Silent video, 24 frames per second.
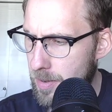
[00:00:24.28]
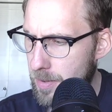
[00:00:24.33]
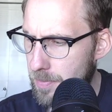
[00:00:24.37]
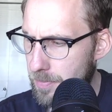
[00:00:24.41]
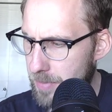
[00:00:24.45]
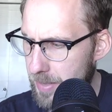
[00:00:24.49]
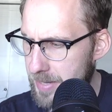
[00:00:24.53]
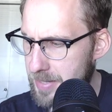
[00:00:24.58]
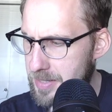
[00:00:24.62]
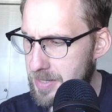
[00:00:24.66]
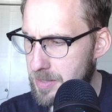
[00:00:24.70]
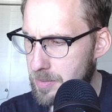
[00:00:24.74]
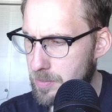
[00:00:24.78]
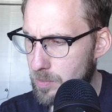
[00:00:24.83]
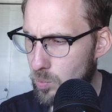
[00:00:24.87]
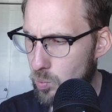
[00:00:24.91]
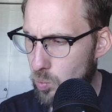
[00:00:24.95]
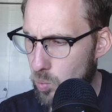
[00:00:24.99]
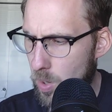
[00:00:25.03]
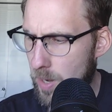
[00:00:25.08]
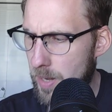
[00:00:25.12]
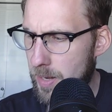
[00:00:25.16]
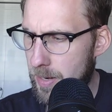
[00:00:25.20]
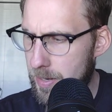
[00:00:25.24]
That's
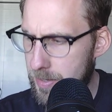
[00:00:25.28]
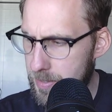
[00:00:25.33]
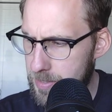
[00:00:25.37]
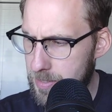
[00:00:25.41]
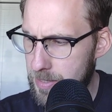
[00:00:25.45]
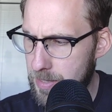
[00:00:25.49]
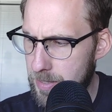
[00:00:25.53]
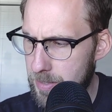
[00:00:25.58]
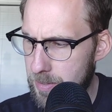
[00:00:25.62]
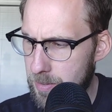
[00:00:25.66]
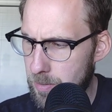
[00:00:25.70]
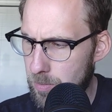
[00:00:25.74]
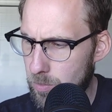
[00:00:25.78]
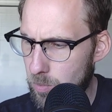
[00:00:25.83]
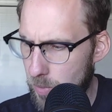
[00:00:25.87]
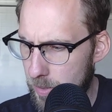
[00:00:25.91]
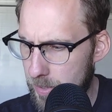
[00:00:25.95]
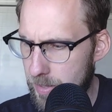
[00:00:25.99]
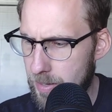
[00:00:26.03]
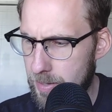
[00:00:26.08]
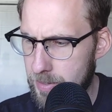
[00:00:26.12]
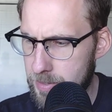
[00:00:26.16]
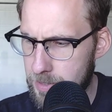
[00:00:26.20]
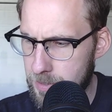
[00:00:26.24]
why I said with
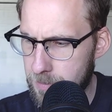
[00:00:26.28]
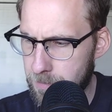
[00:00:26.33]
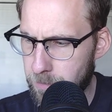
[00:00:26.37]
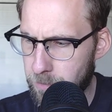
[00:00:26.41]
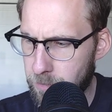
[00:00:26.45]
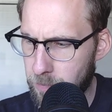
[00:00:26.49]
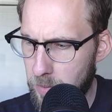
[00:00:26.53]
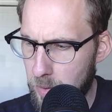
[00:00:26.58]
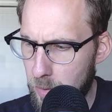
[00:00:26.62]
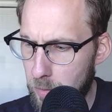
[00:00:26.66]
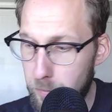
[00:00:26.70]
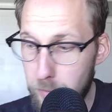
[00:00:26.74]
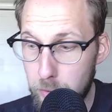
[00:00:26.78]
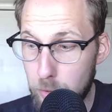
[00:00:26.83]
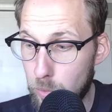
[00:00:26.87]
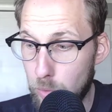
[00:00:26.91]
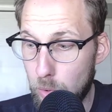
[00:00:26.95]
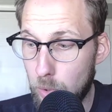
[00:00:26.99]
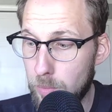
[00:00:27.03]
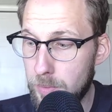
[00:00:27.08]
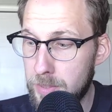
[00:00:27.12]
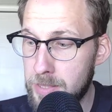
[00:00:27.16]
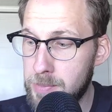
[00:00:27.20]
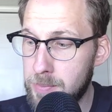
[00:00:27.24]
us, for you're
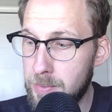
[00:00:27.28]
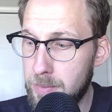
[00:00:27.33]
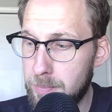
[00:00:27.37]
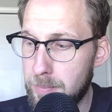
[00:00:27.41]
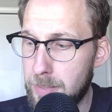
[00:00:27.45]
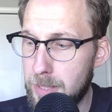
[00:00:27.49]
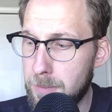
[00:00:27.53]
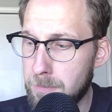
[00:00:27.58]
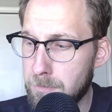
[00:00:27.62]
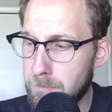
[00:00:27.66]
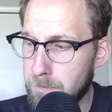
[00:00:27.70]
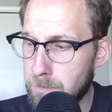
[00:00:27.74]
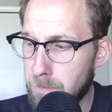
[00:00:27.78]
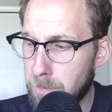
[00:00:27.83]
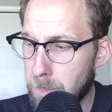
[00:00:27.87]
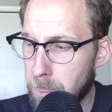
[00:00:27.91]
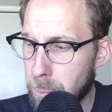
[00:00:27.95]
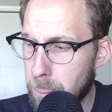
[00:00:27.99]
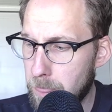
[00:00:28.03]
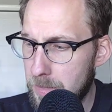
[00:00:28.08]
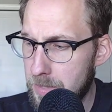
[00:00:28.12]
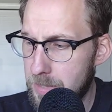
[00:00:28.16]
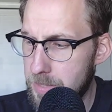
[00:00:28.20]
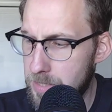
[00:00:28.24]
always with me.
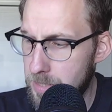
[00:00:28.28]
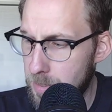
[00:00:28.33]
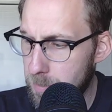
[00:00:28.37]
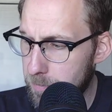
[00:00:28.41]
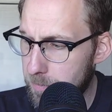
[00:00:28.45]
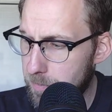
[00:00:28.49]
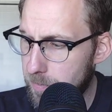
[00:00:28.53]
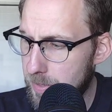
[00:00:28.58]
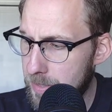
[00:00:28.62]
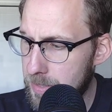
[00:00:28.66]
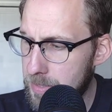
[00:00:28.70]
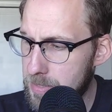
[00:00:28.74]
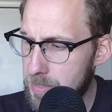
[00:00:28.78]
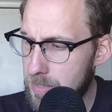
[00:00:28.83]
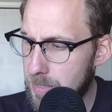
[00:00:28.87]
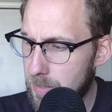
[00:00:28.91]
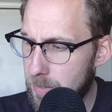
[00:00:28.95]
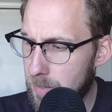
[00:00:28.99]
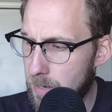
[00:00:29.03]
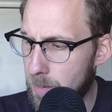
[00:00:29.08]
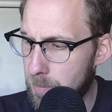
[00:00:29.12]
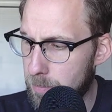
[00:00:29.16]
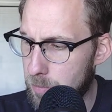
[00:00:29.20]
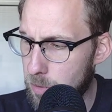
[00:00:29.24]
Some friends had
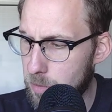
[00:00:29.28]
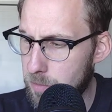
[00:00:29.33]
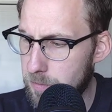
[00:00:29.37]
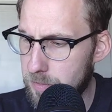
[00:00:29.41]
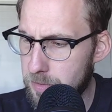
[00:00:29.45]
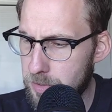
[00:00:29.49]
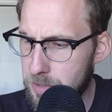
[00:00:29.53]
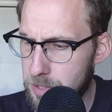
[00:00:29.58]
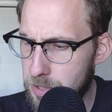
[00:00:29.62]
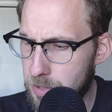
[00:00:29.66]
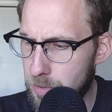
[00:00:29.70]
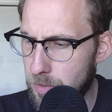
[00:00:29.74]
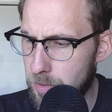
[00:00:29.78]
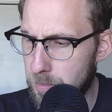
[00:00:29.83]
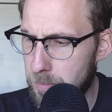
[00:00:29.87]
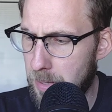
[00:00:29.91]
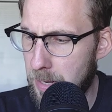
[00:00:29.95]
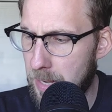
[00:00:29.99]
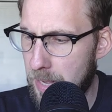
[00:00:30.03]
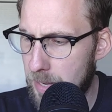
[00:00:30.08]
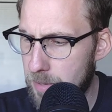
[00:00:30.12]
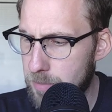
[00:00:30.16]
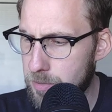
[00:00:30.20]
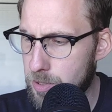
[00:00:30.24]
come over so that my
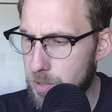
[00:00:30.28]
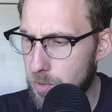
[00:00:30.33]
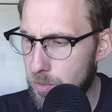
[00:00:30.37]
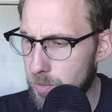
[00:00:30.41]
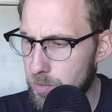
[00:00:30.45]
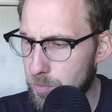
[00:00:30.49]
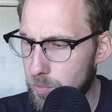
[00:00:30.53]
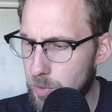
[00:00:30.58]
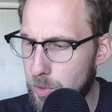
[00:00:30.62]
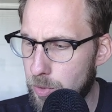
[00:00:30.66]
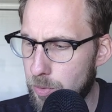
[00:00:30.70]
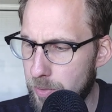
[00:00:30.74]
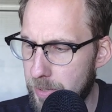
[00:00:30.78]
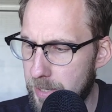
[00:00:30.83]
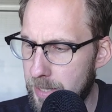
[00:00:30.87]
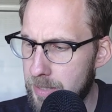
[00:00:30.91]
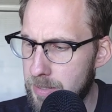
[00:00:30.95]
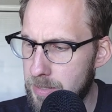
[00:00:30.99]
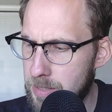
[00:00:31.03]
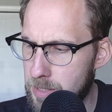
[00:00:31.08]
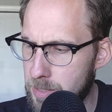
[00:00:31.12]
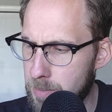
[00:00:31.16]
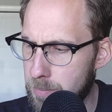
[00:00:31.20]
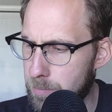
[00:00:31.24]
household would
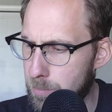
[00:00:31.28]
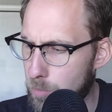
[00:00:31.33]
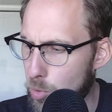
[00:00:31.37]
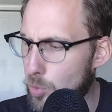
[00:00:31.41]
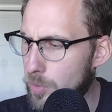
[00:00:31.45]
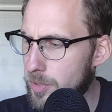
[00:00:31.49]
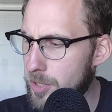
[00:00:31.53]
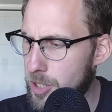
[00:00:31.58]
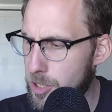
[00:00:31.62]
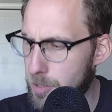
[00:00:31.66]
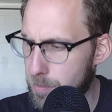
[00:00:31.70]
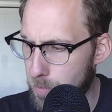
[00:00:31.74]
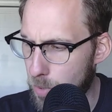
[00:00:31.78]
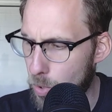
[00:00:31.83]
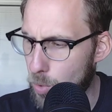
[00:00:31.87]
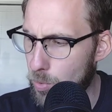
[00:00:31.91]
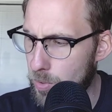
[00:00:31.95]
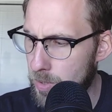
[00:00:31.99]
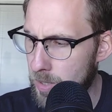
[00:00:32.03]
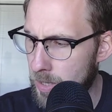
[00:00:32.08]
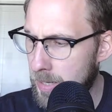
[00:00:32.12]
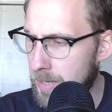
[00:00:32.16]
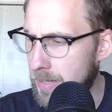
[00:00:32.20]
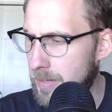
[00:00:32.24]
create some more
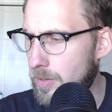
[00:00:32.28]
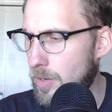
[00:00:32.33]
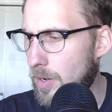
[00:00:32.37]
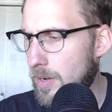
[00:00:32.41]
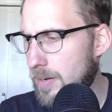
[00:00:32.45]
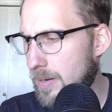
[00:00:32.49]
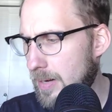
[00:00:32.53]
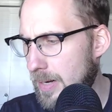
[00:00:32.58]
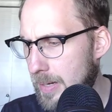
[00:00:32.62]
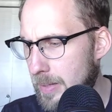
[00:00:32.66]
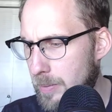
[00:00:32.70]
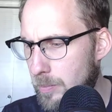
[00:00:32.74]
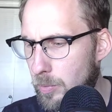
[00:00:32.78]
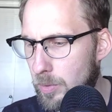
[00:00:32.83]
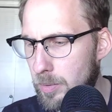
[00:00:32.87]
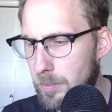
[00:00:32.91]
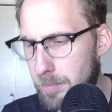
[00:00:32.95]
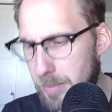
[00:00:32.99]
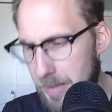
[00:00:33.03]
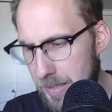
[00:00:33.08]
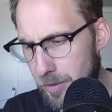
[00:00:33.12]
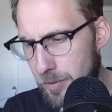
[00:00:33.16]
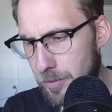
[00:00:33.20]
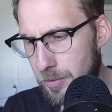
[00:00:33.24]
smoke, not like what
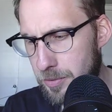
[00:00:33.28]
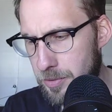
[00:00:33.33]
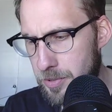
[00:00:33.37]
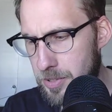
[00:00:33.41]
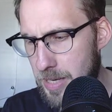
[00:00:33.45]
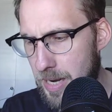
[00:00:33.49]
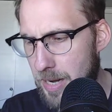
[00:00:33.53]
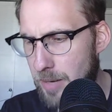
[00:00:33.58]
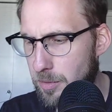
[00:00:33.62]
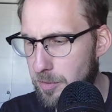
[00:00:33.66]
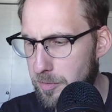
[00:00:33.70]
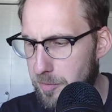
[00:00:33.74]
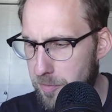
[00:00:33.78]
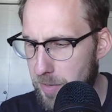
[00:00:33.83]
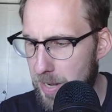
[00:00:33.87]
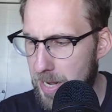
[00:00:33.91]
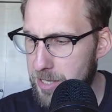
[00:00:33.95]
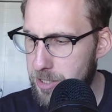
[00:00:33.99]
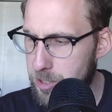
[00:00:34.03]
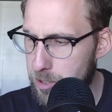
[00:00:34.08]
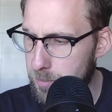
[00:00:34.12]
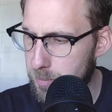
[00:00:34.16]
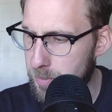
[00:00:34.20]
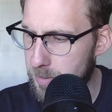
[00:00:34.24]
billows out of
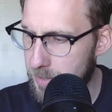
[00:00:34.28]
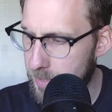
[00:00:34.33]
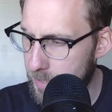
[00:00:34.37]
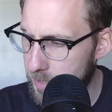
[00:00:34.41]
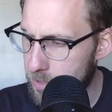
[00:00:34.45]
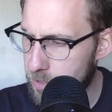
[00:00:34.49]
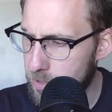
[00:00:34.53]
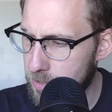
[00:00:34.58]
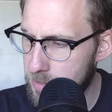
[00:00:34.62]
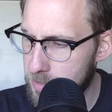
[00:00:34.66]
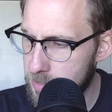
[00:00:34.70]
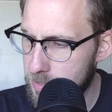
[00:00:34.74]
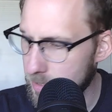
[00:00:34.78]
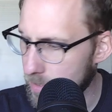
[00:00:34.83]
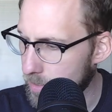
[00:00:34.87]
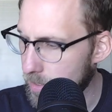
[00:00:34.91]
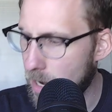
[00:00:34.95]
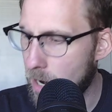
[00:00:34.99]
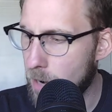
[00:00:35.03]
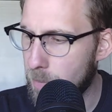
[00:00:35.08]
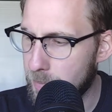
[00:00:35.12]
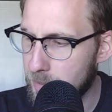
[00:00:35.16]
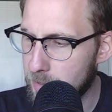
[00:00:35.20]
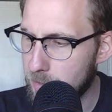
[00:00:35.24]
fashionable kitchens,
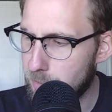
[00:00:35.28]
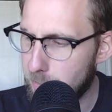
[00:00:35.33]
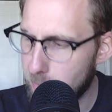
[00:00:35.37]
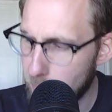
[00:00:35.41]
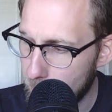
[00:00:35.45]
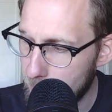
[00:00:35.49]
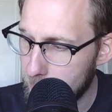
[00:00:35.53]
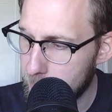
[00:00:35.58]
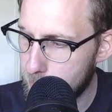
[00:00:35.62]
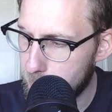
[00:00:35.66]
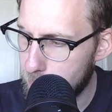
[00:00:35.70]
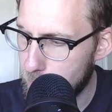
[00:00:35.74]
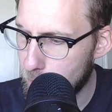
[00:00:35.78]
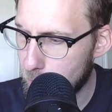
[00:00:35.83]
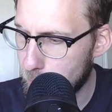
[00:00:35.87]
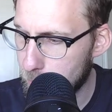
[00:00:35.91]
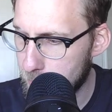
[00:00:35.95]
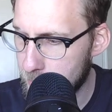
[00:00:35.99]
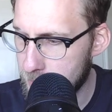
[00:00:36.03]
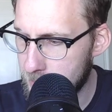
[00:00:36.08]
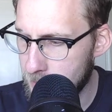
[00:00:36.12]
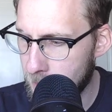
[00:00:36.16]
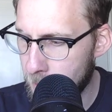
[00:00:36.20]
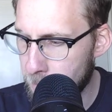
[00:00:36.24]
alarming the fire
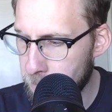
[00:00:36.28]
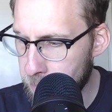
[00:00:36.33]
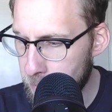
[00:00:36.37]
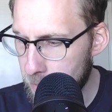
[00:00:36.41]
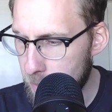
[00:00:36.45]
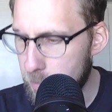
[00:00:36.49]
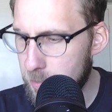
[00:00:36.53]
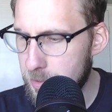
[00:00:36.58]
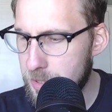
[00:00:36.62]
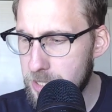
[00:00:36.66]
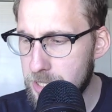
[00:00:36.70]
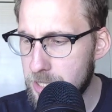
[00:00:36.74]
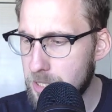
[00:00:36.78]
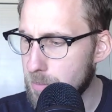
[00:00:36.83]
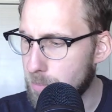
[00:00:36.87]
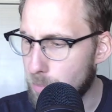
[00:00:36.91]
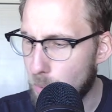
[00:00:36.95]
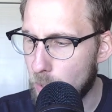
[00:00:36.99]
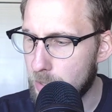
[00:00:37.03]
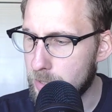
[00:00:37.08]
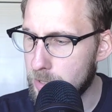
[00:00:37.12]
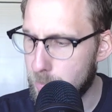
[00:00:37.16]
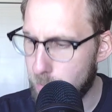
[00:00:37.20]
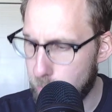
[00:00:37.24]
department, but just a
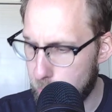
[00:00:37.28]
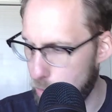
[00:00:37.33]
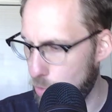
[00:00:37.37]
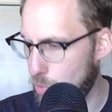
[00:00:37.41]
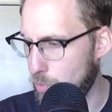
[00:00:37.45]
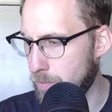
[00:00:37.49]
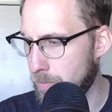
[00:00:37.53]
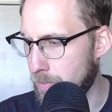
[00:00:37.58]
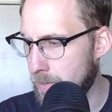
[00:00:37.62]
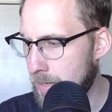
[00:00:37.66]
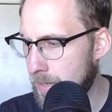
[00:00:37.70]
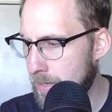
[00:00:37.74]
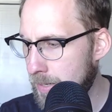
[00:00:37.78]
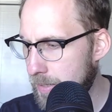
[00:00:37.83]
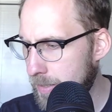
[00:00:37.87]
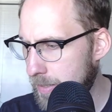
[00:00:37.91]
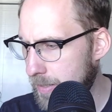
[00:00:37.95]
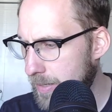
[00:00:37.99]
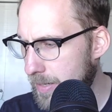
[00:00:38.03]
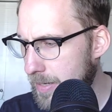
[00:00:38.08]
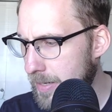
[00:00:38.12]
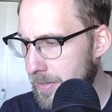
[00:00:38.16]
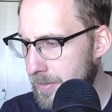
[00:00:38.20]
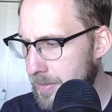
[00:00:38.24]
modest plume,
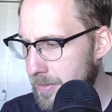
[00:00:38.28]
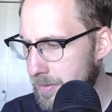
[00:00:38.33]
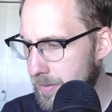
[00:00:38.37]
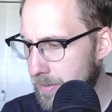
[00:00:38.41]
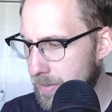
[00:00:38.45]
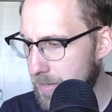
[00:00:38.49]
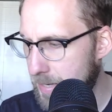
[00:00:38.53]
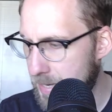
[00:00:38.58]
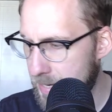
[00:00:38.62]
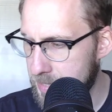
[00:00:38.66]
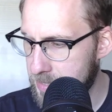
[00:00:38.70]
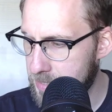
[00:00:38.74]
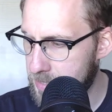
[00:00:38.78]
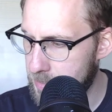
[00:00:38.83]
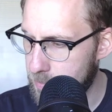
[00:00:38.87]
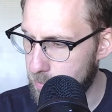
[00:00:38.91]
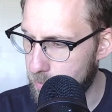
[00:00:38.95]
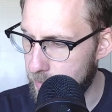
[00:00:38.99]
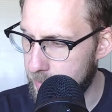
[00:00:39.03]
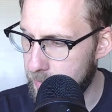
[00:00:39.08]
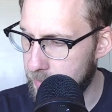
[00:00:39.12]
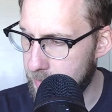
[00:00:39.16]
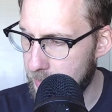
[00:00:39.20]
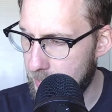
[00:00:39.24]
indicating that guests
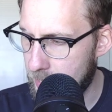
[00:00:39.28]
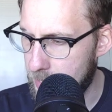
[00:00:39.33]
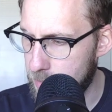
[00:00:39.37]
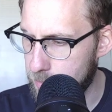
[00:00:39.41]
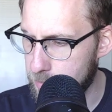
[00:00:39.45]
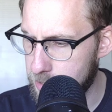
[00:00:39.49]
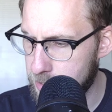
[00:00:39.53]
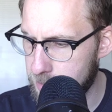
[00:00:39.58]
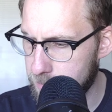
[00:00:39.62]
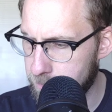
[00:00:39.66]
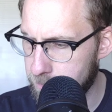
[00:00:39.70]
were in the house.